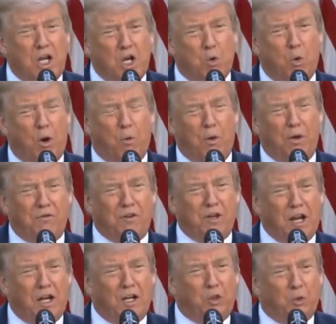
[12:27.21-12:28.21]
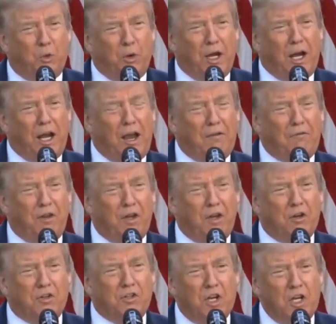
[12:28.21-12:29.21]
near what we've done in 3.5
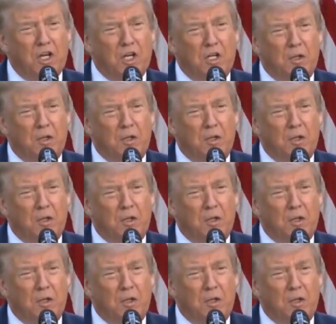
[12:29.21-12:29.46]
years.